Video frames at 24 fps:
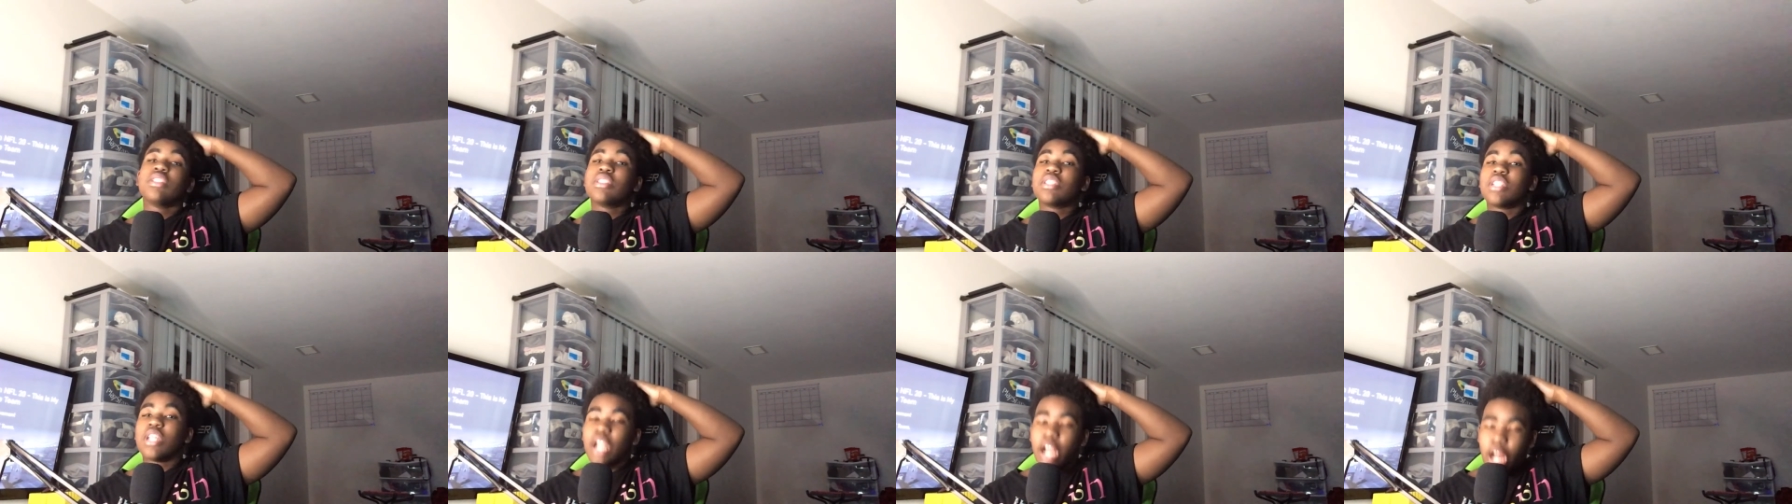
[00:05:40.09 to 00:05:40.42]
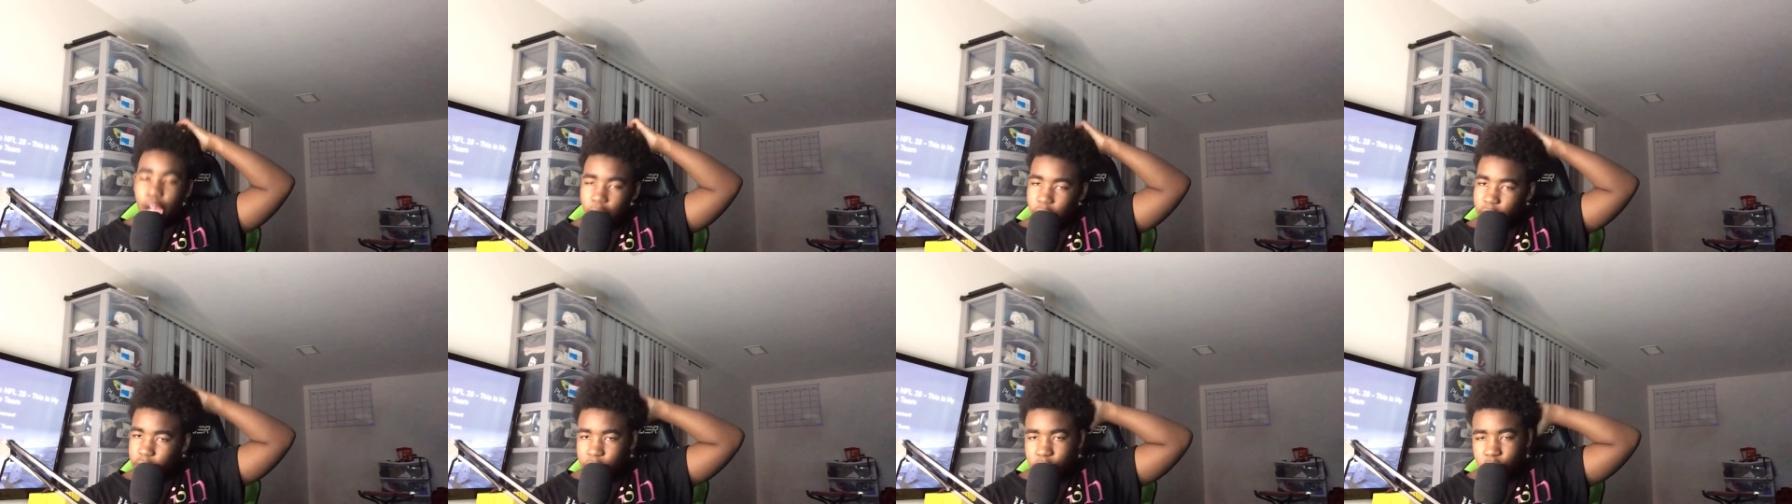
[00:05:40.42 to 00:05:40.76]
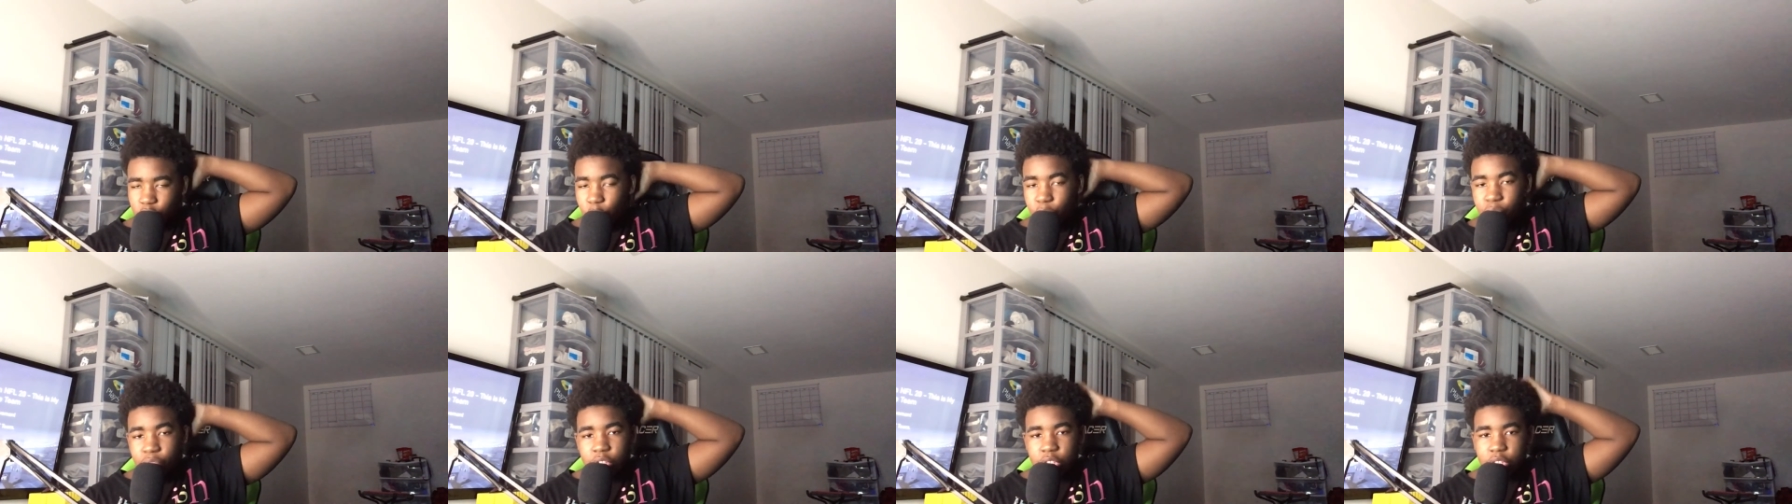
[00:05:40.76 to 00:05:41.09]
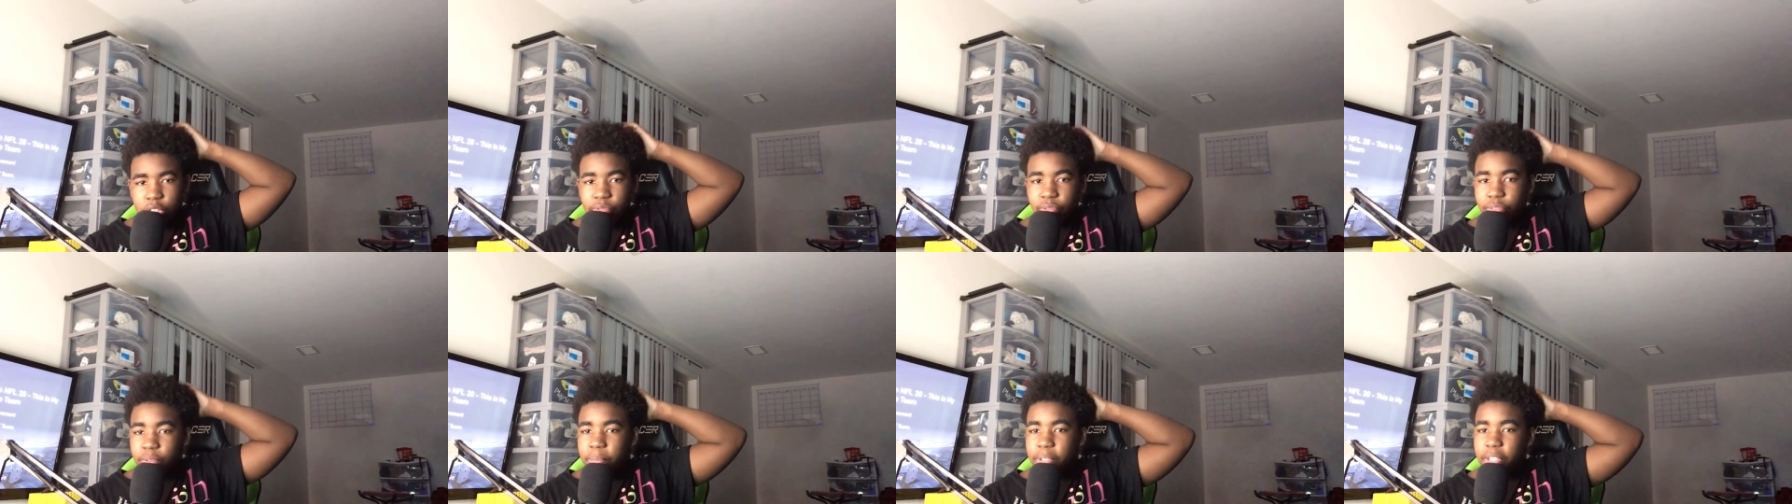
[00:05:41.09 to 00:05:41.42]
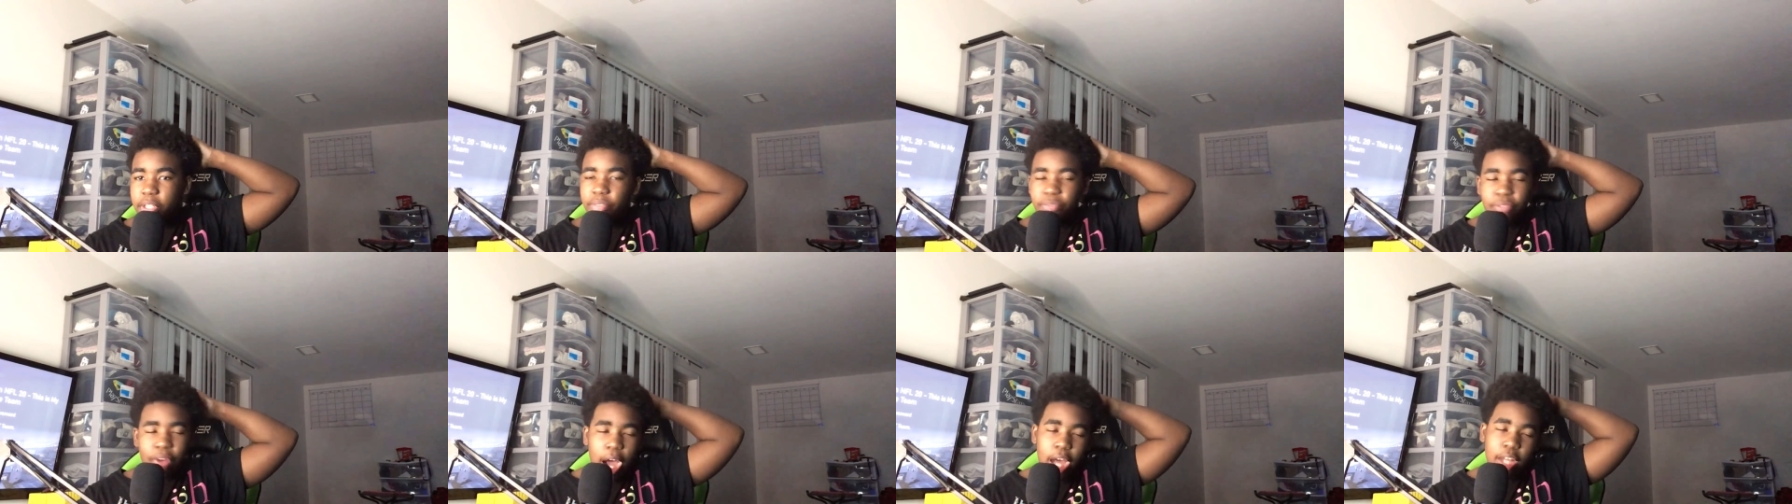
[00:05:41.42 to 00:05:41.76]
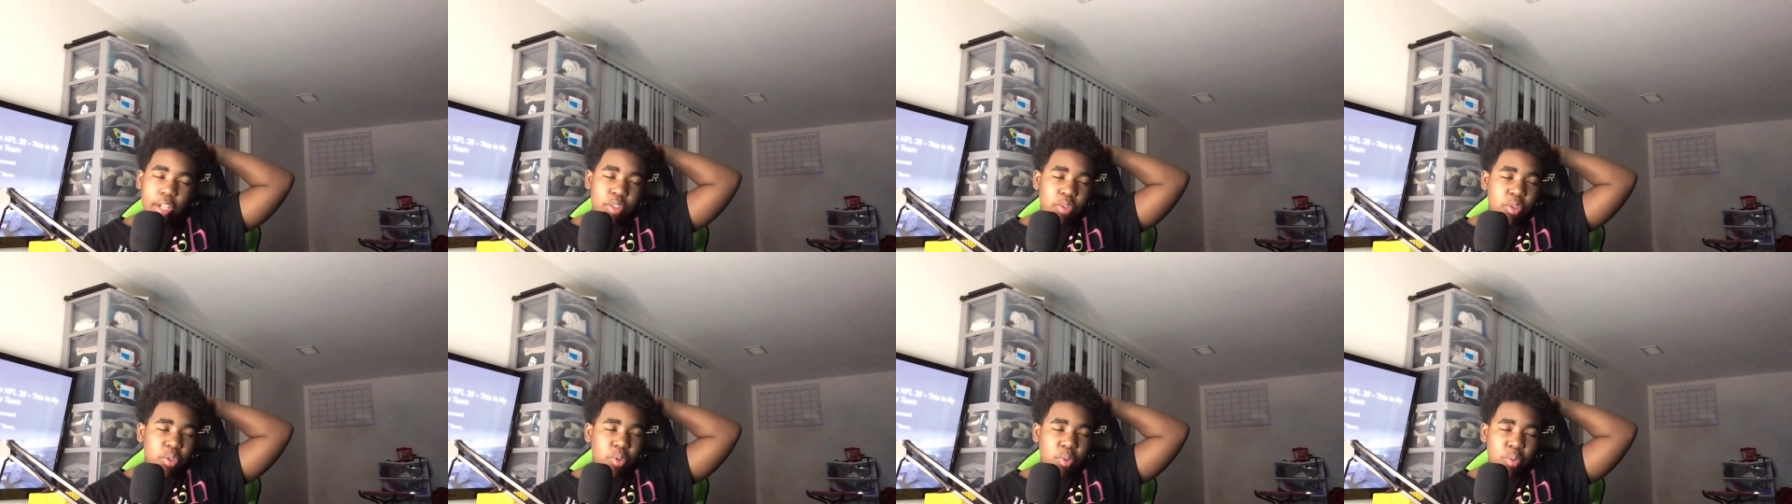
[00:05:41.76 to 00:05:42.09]
then it's no reason for me to follow
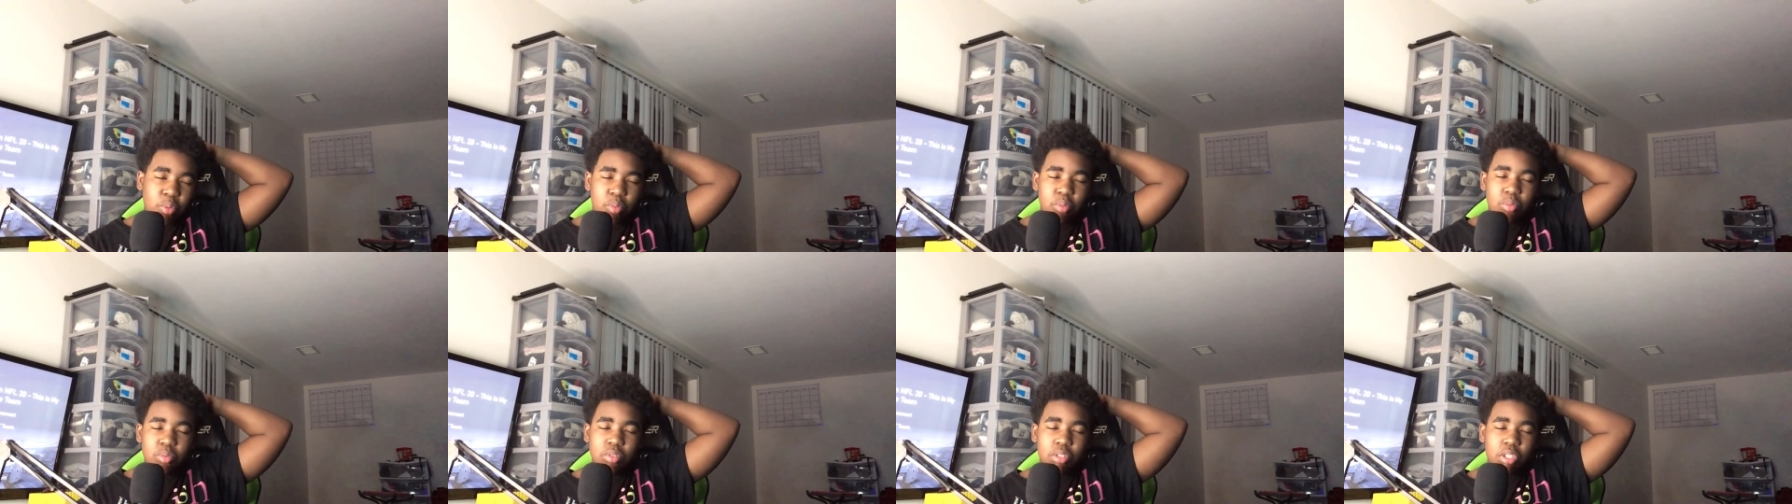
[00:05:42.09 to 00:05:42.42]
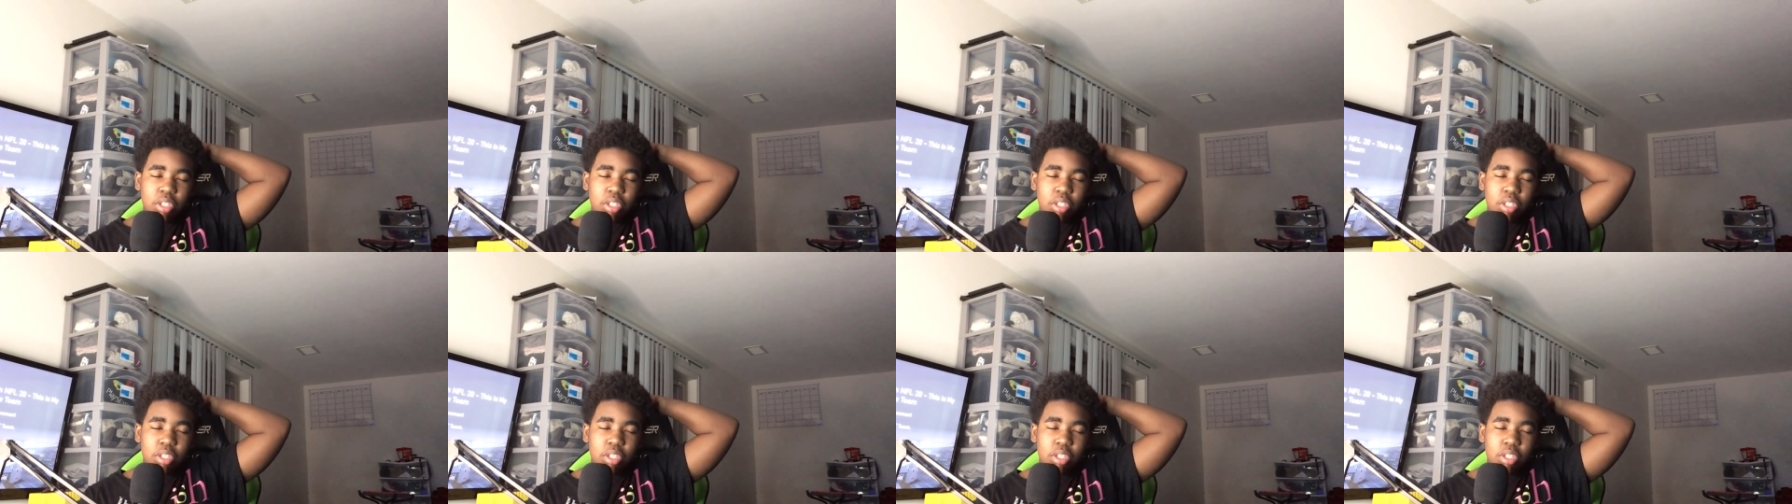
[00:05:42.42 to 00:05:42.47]
you.